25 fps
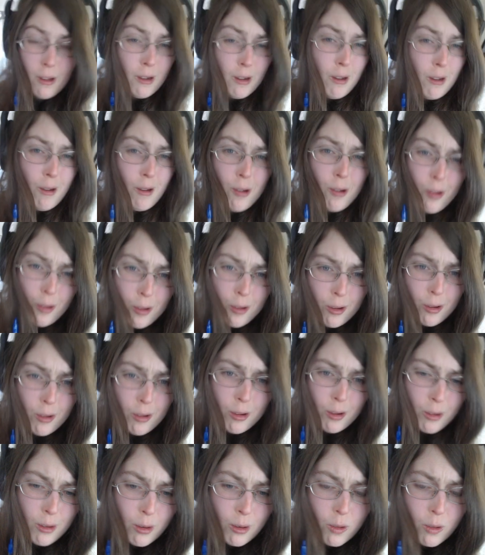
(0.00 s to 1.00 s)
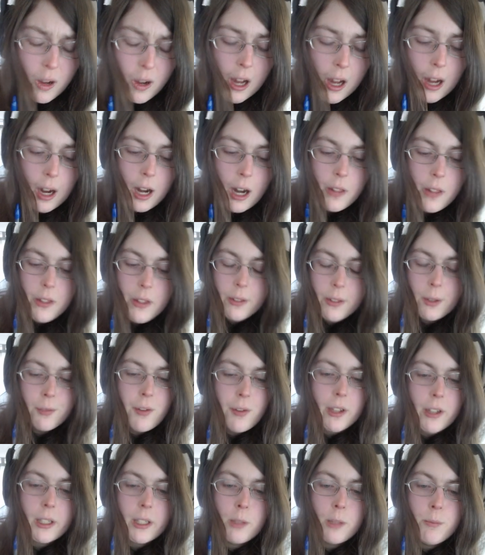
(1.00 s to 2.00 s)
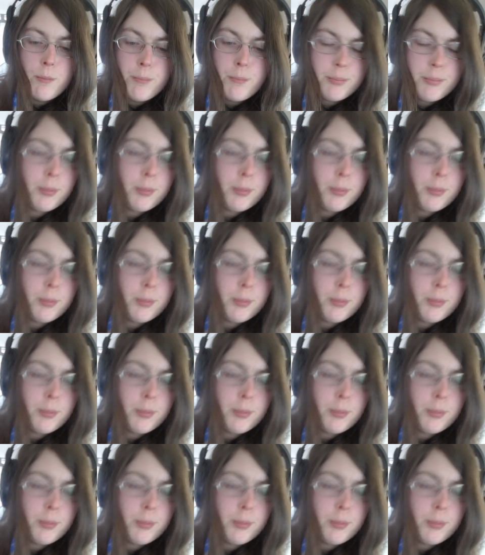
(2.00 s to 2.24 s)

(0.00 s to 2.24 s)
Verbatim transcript: Oh, ho, ho, ho. And then they'll fucking